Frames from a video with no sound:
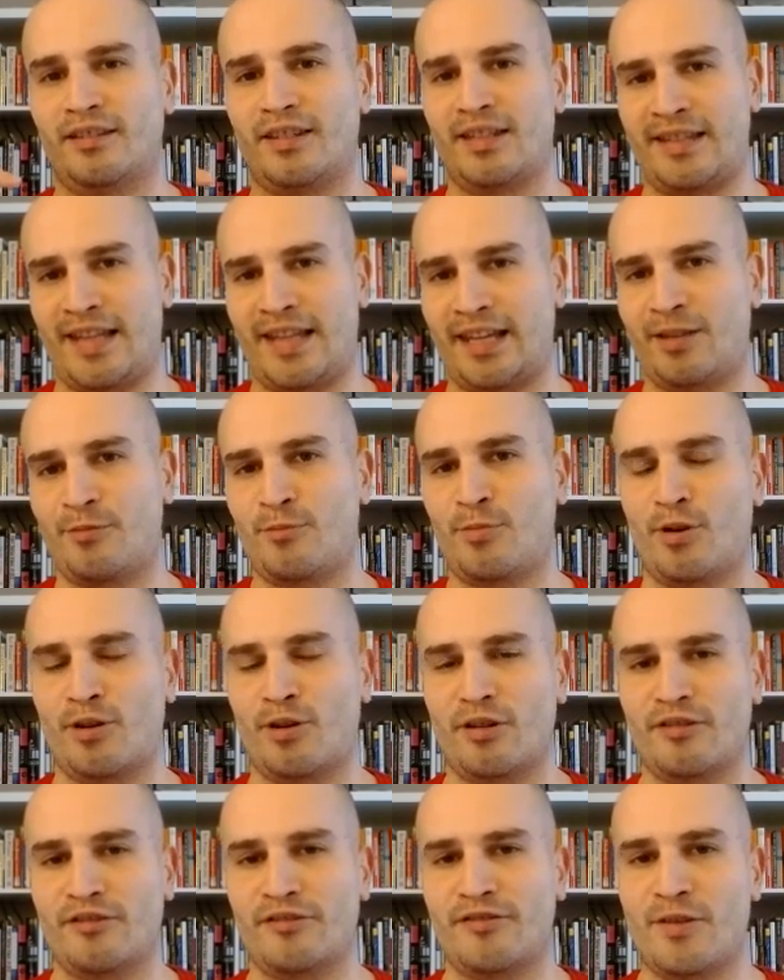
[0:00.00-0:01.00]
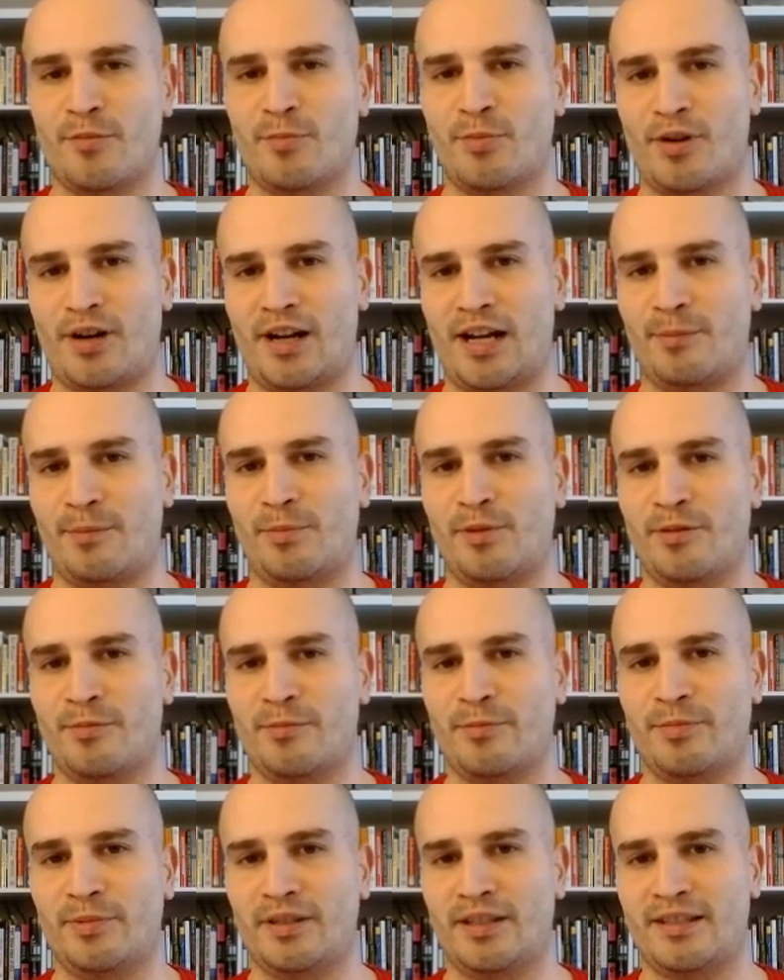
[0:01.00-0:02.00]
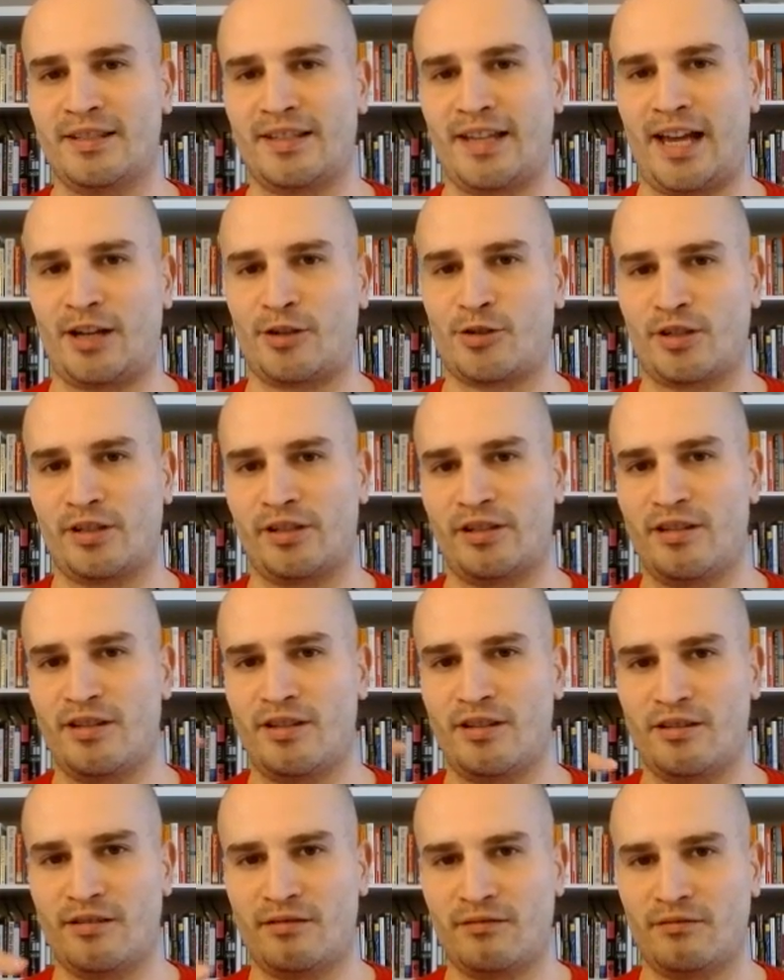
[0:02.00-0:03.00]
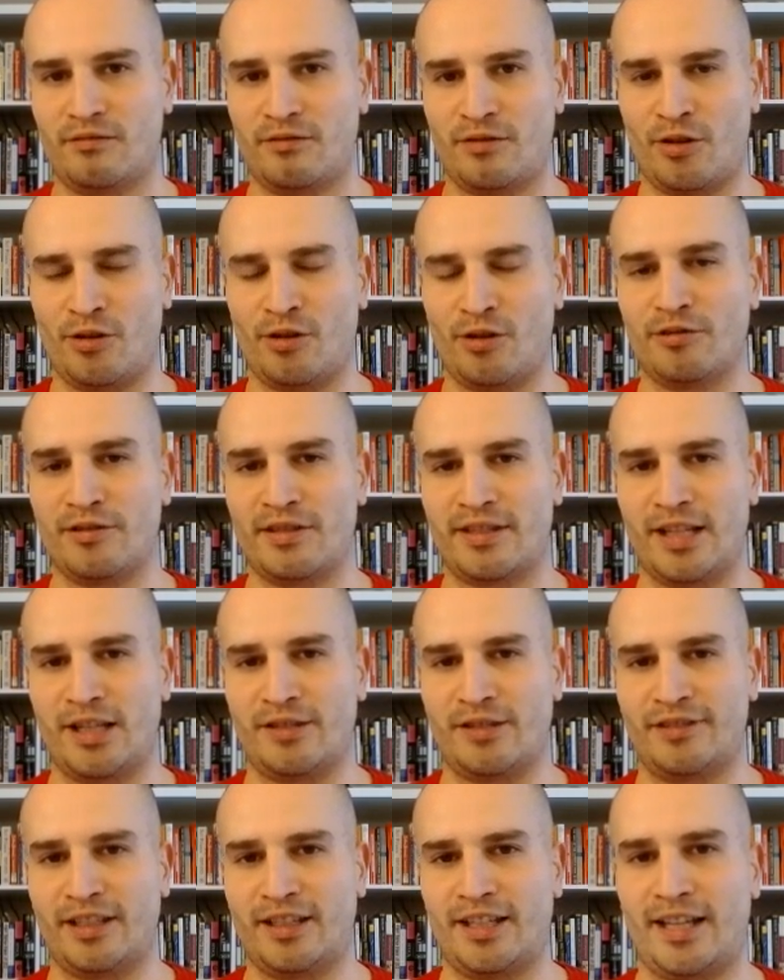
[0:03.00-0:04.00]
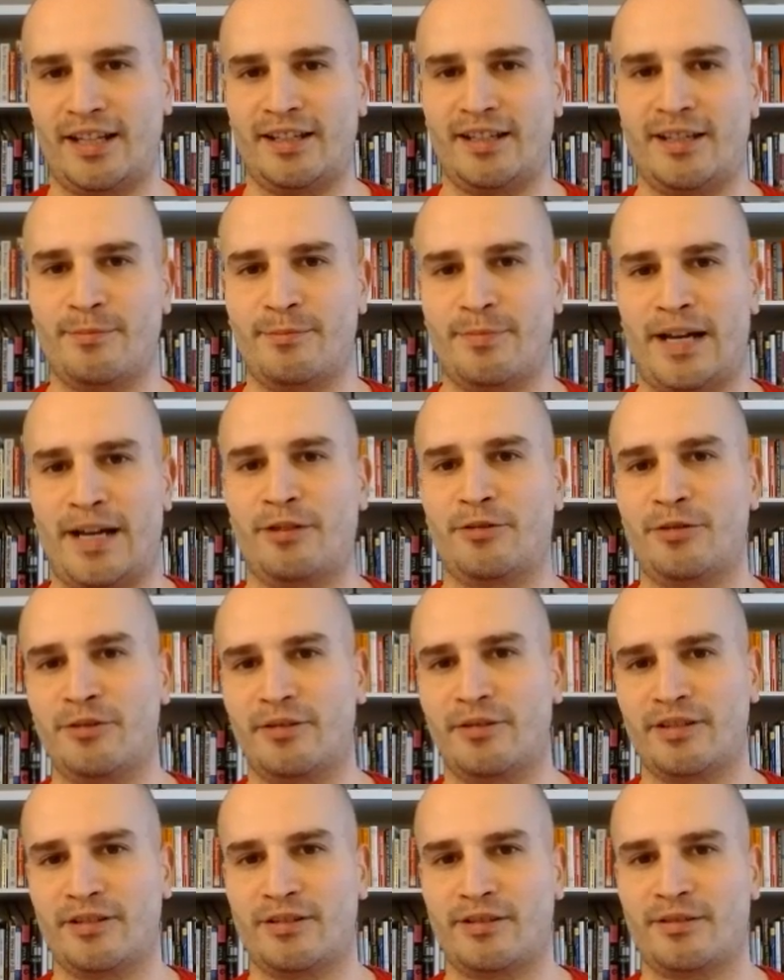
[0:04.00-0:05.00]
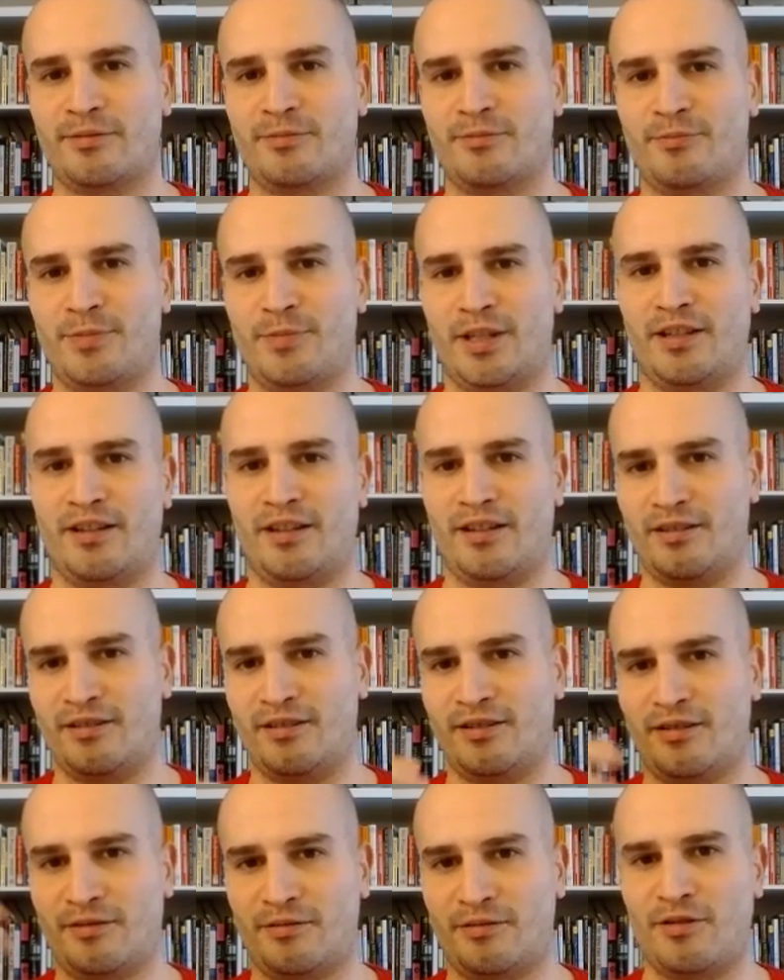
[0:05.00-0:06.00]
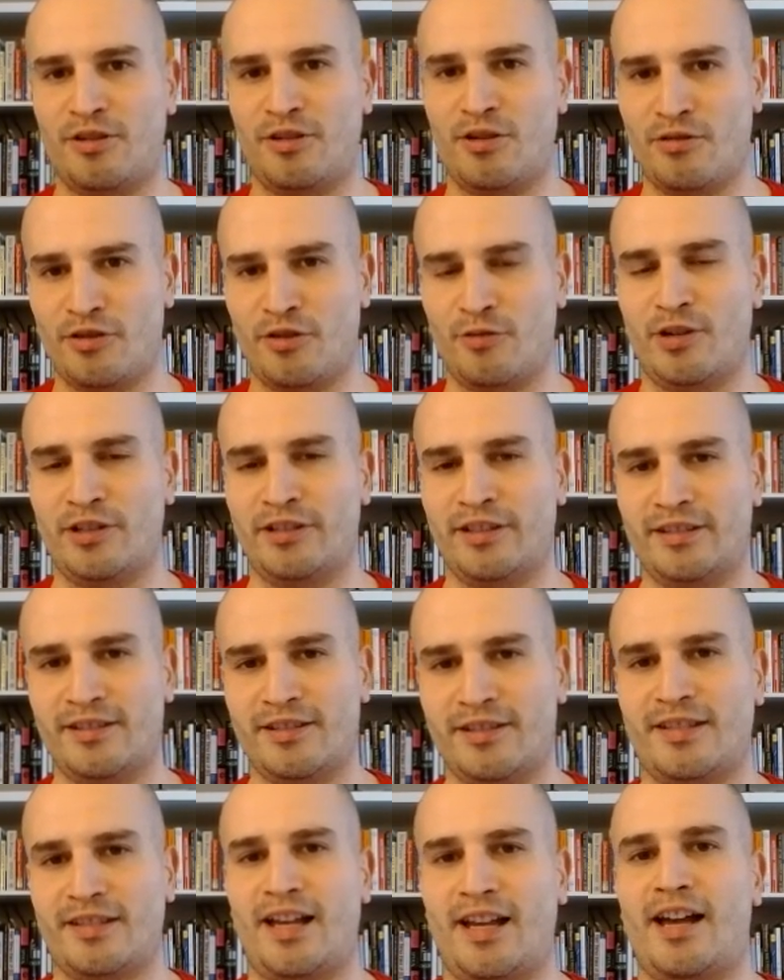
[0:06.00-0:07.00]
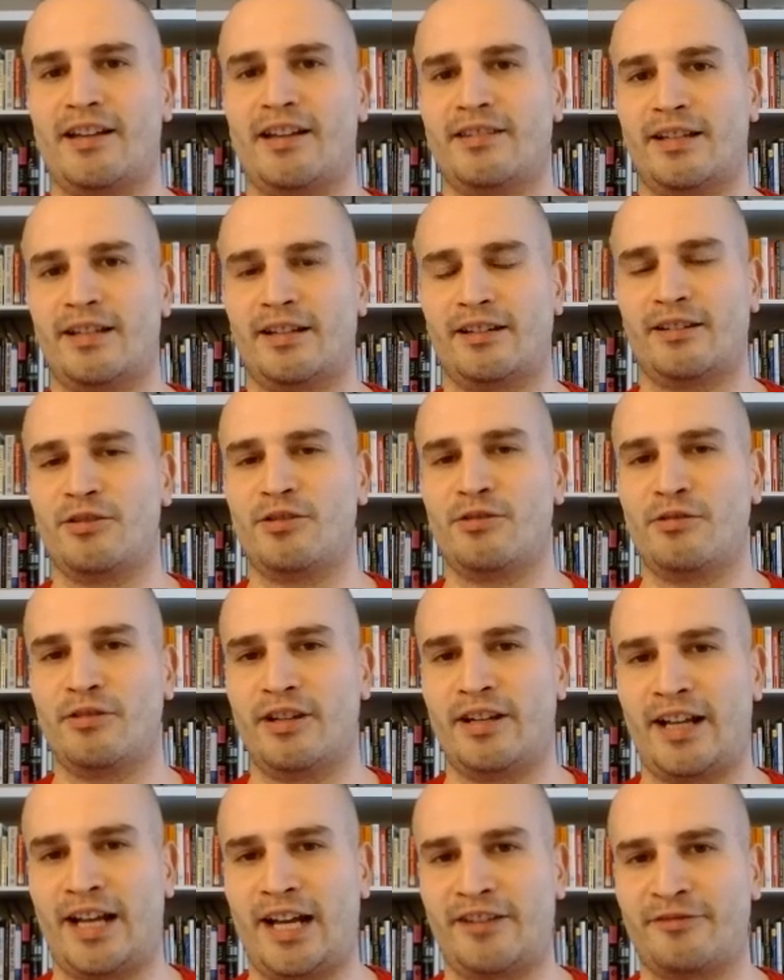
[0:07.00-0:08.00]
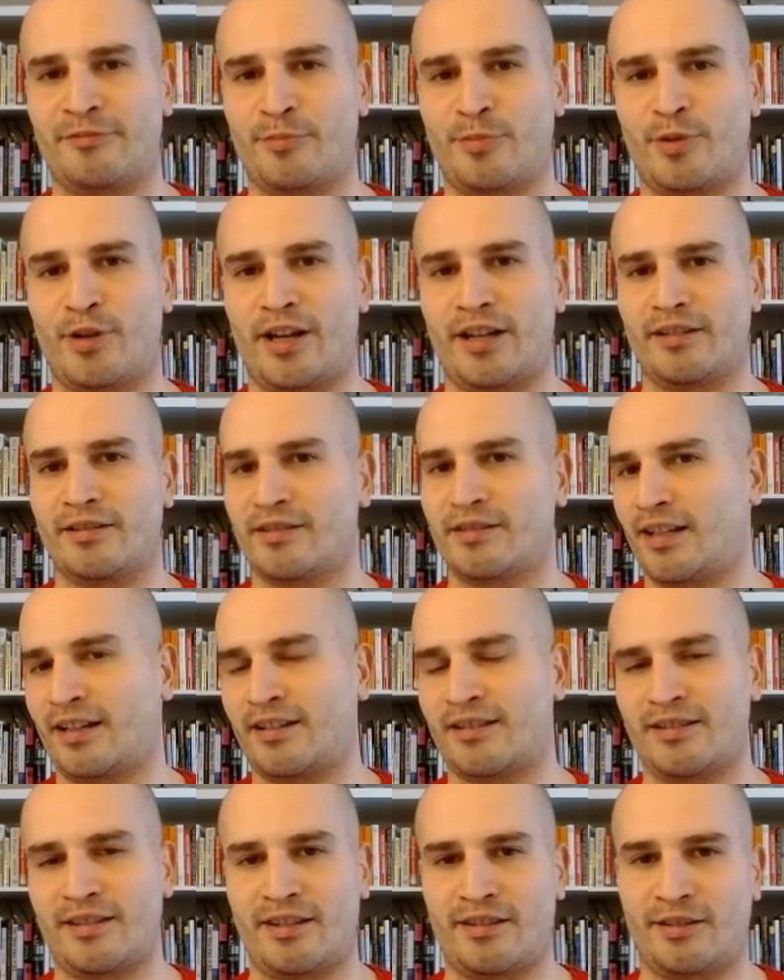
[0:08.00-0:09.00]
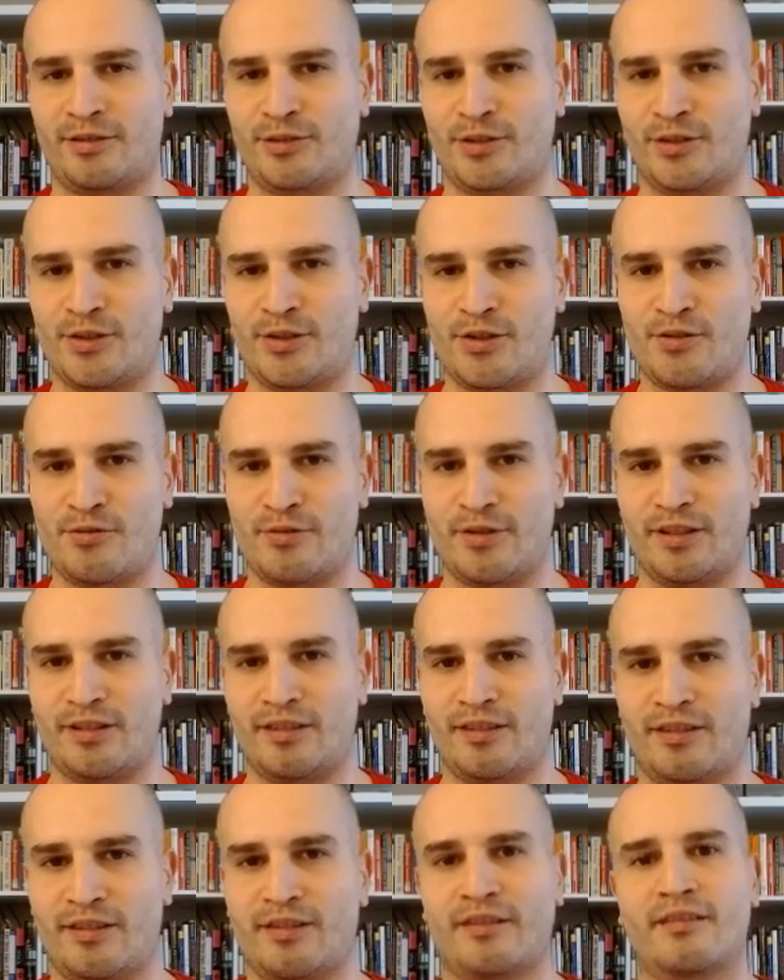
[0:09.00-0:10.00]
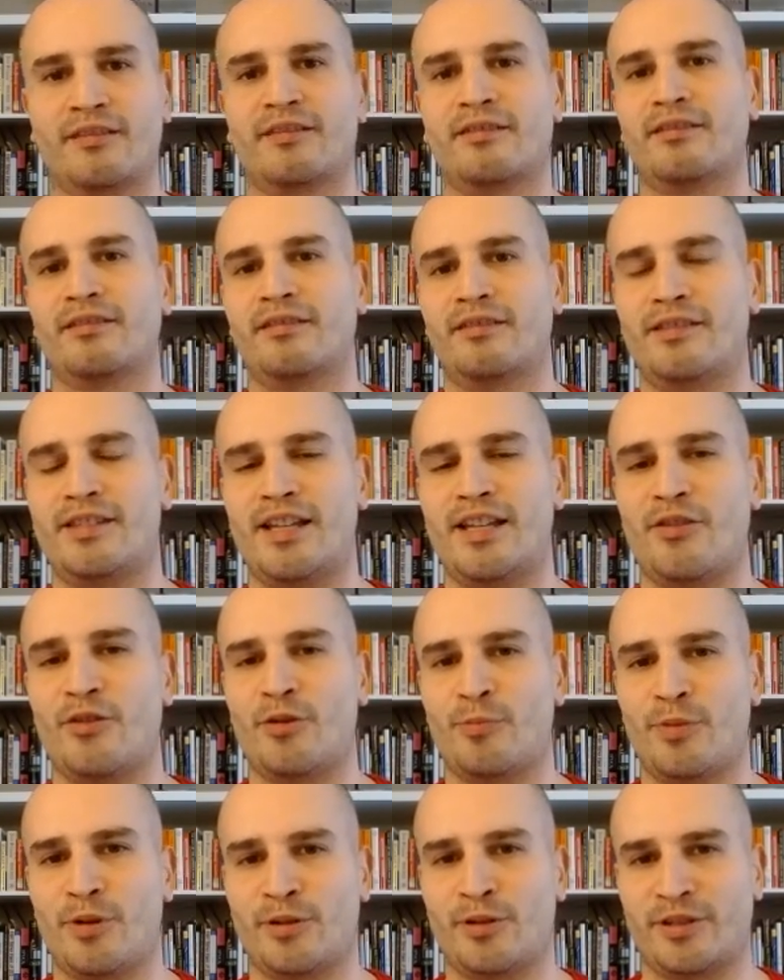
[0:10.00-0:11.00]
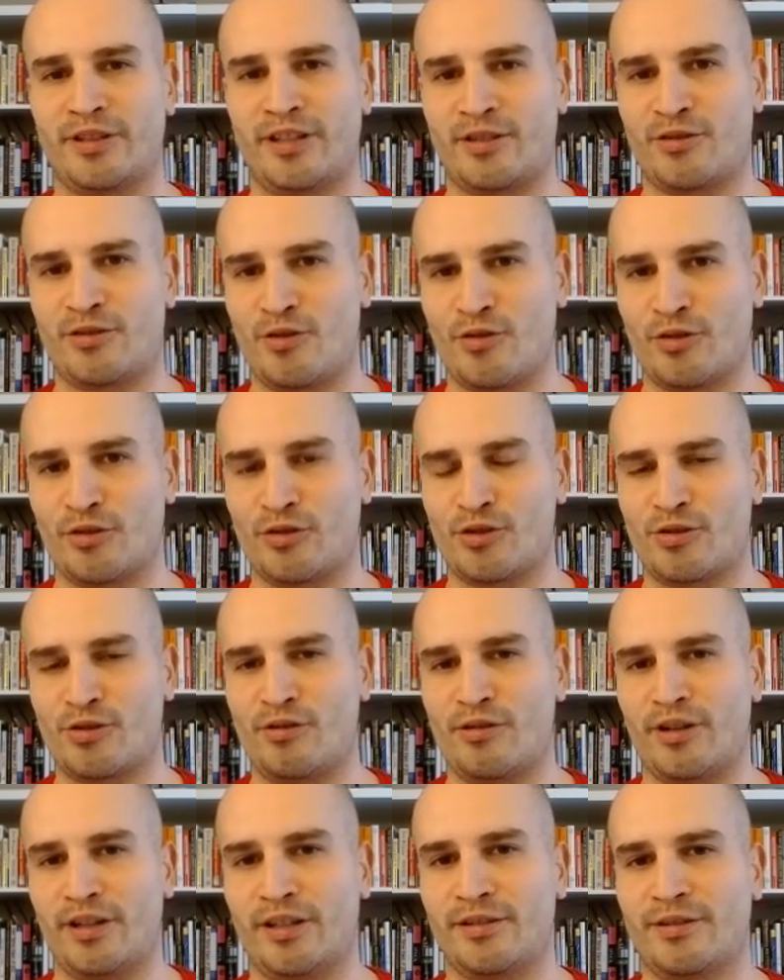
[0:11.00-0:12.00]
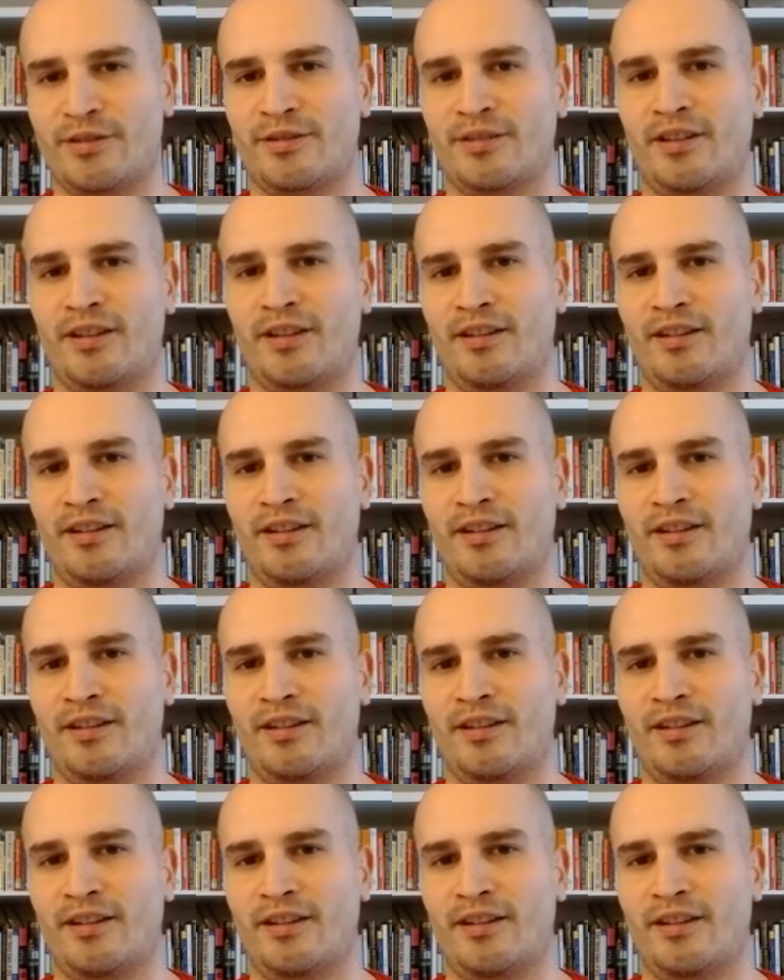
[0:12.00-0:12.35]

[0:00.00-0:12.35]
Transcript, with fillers: the second part of the problem is actually your own self identity and boundaries because you're the one that decides i'm going to do it at half price that has nothing to do with the other person that's your uh, uh, choice